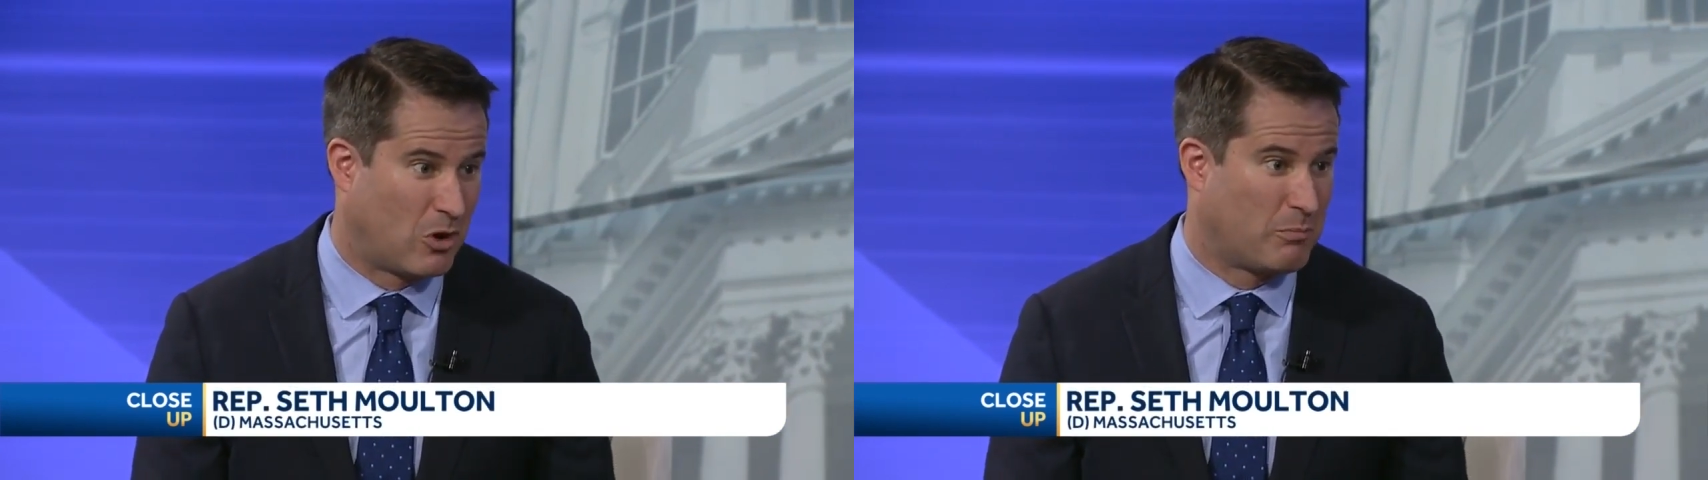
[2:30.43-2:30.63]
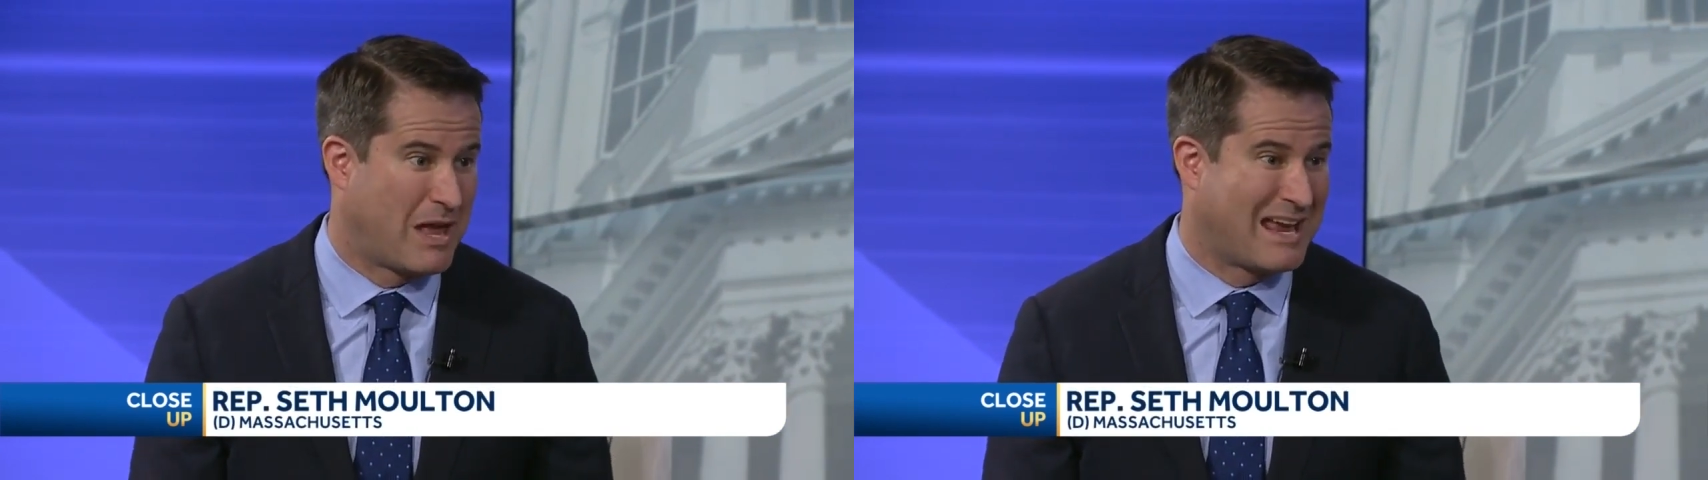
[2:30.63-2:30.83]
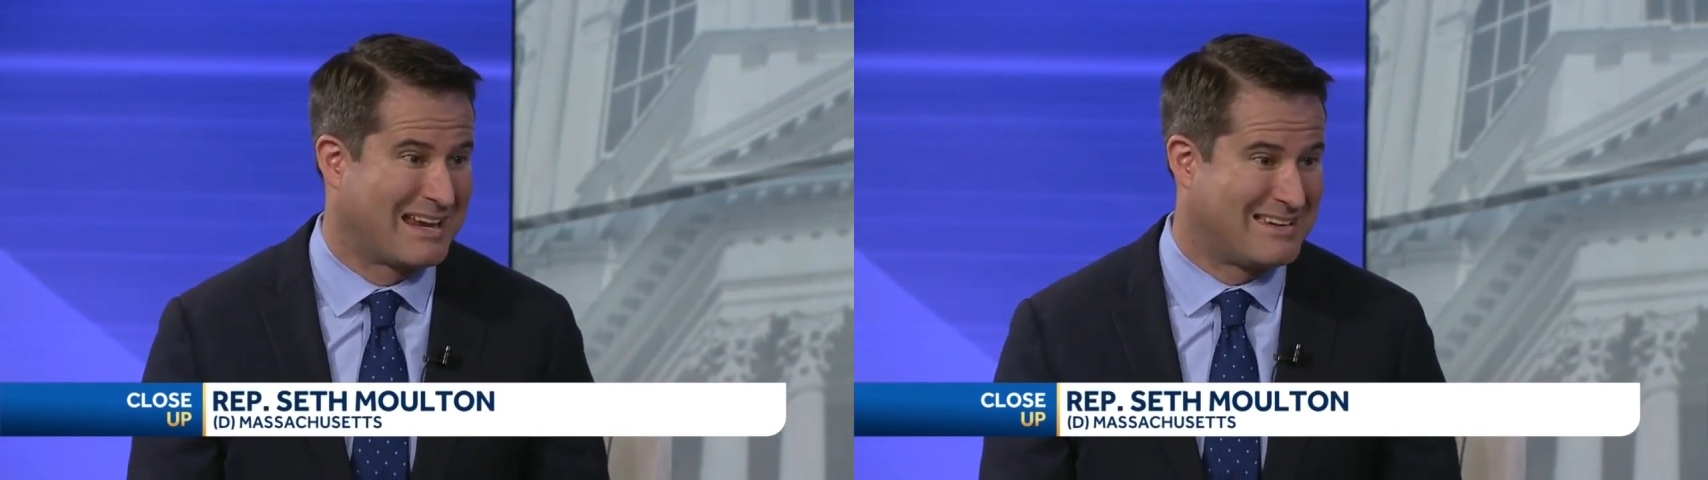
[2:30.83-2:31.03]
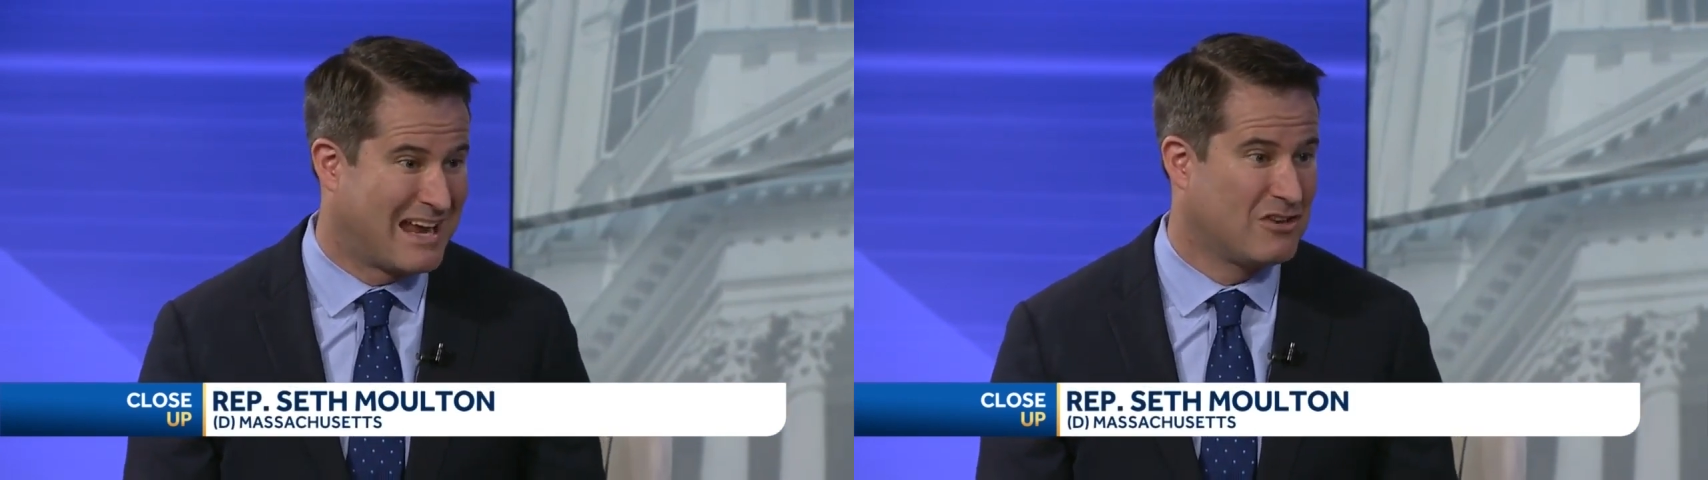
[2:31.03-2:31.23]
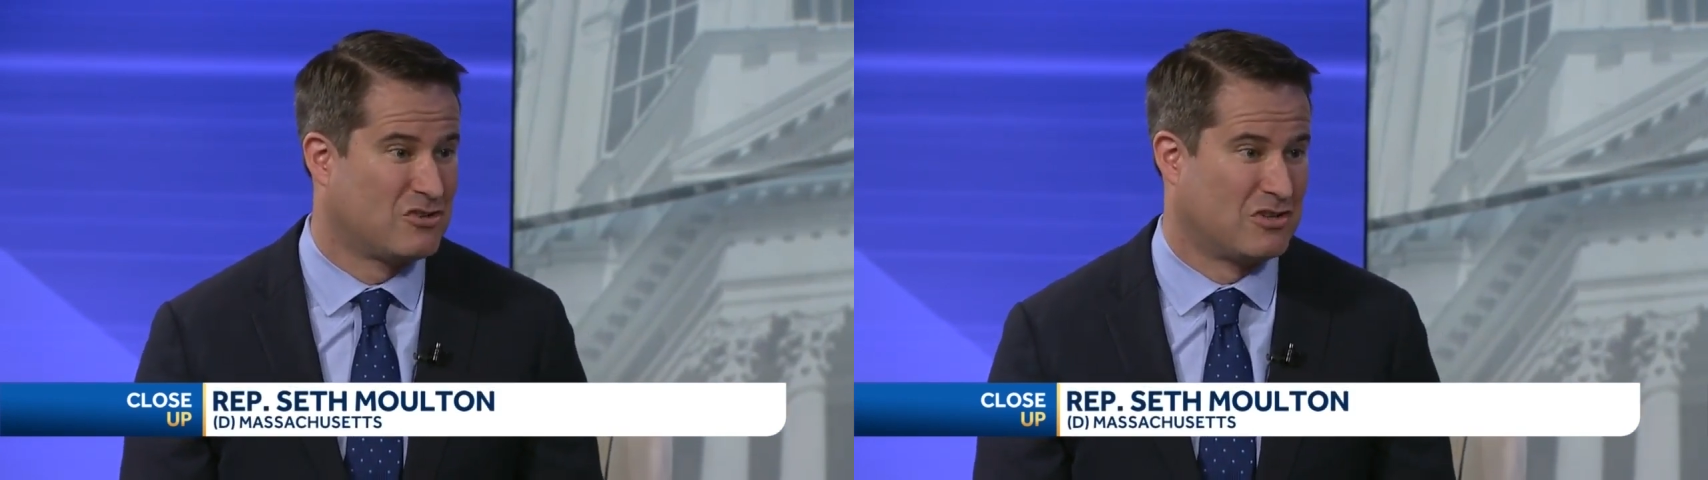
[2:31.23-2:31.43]
aren't paying
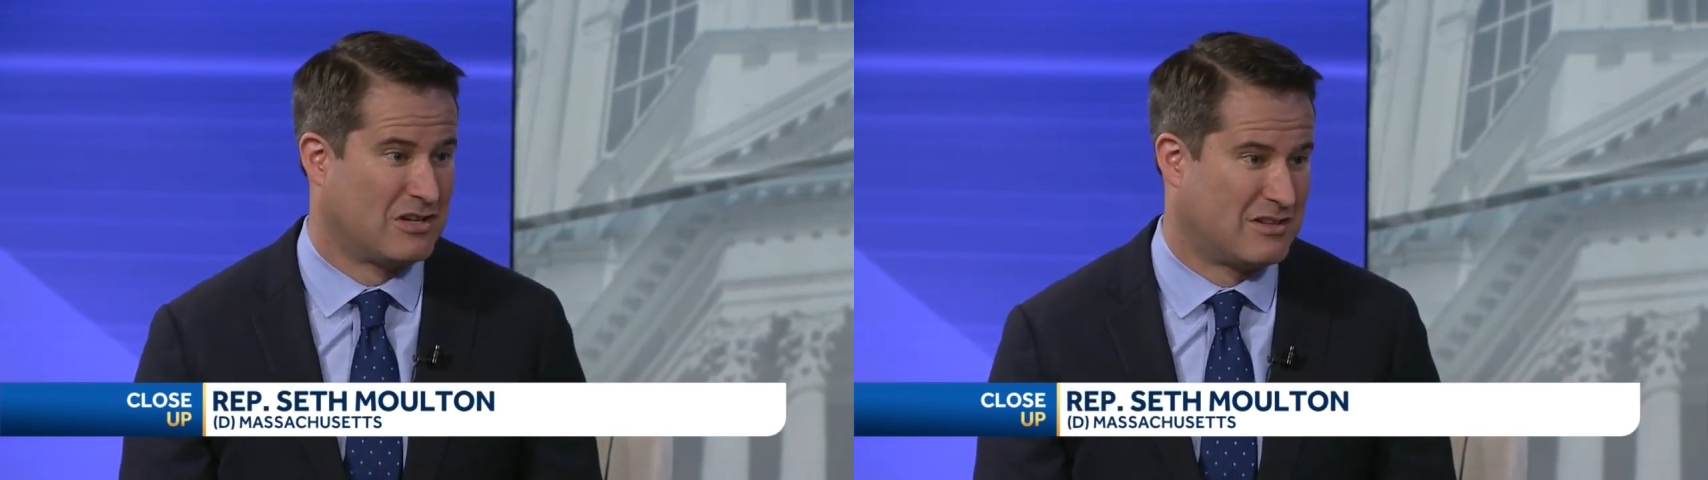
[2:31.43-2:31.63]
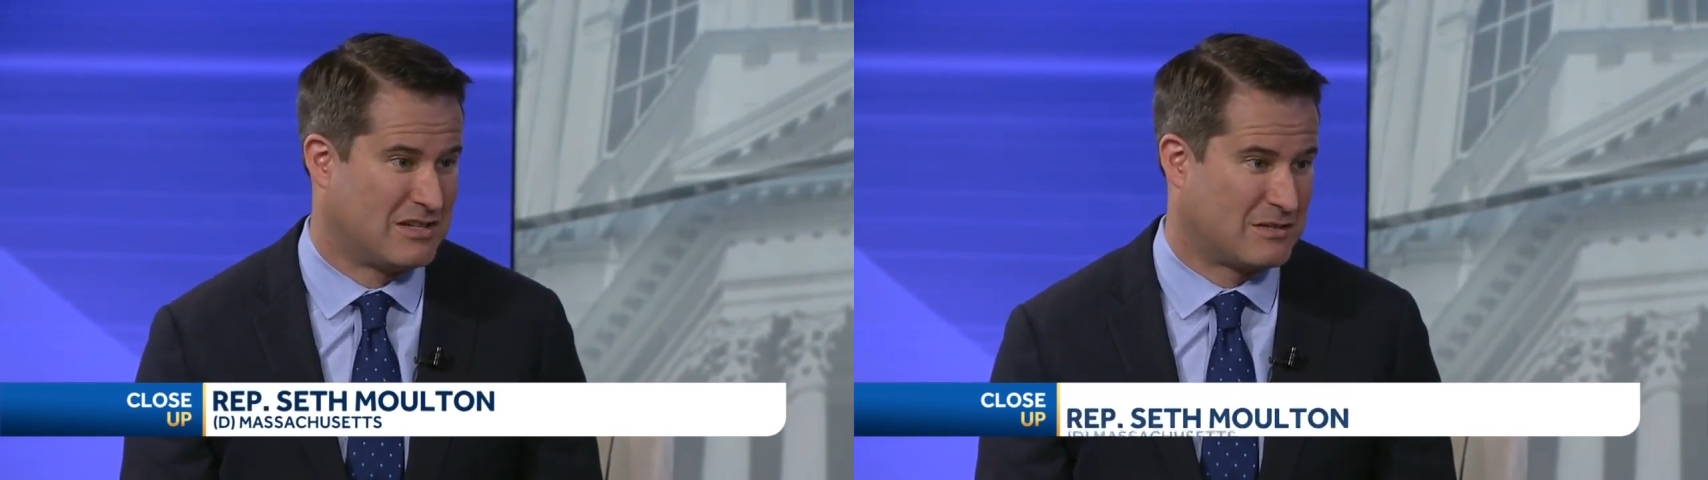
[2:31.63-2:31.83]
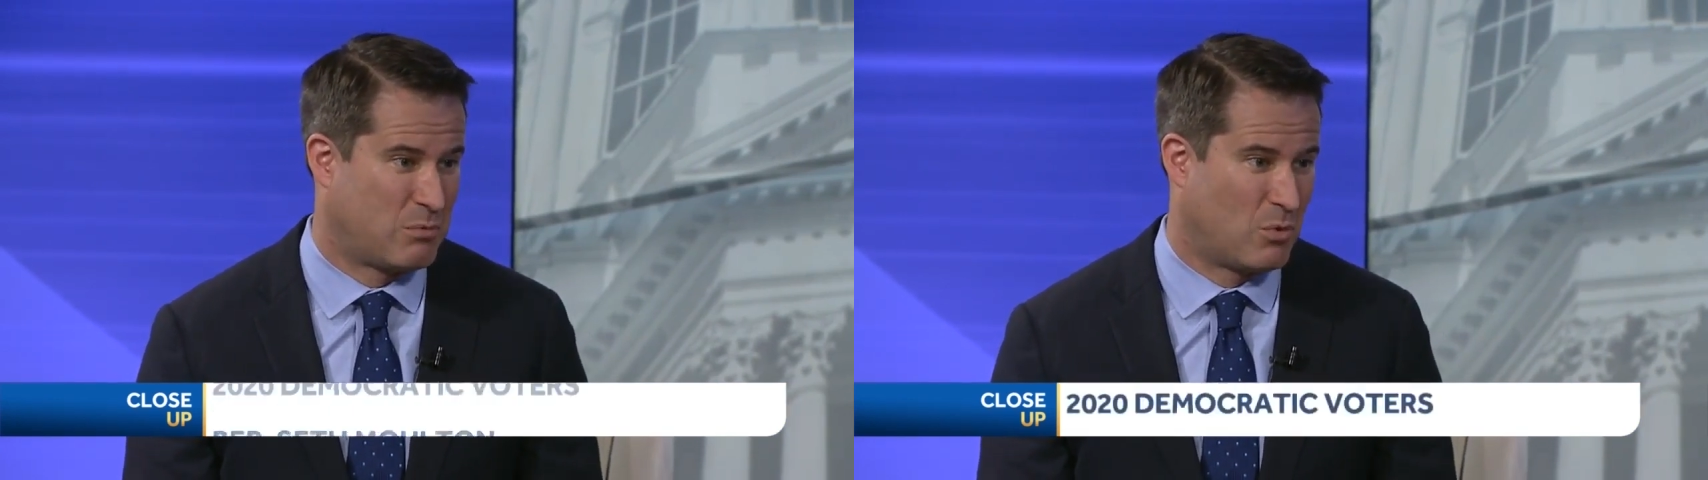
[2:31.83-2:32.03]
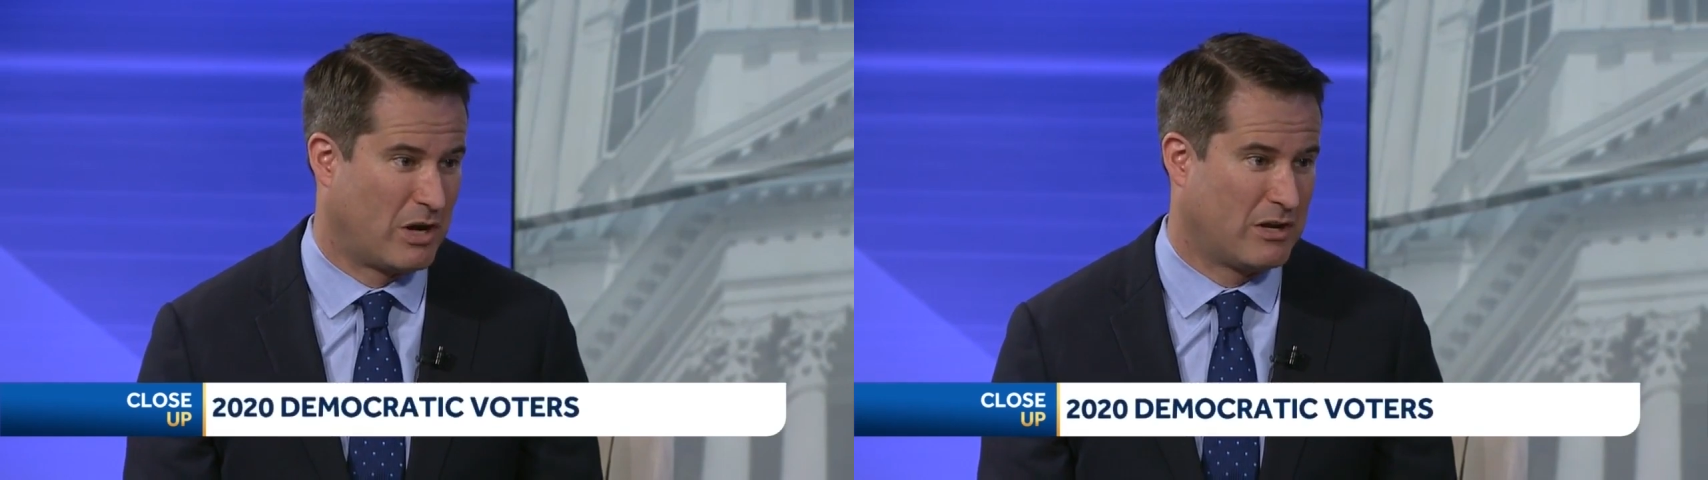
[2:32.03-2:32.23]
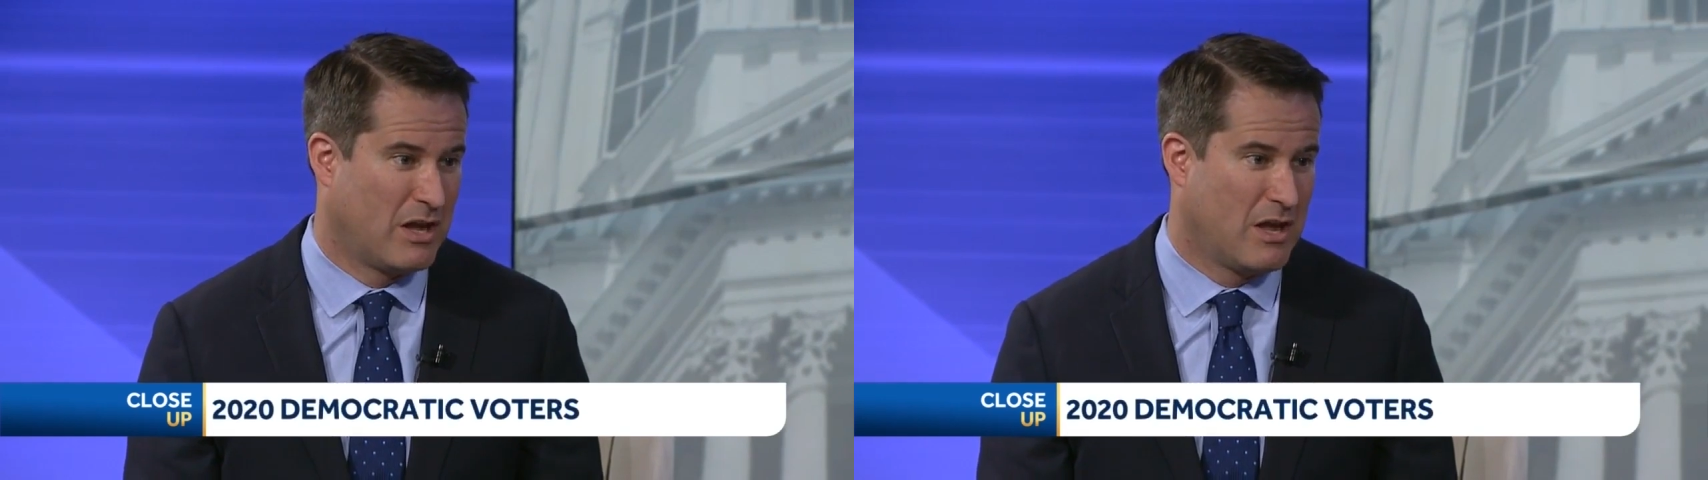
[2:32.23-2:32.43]
attention at this point.